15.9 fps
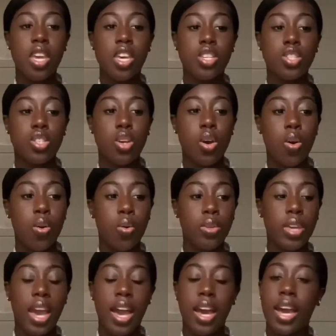So
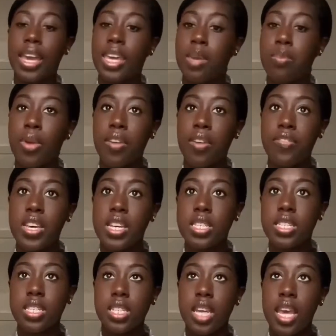yeah, I eat
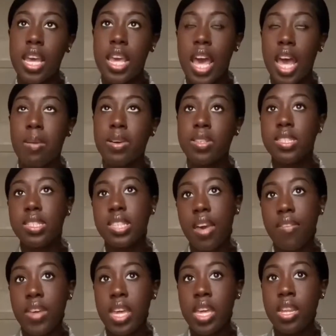breakfast at about
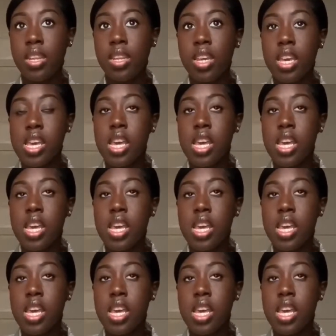seven.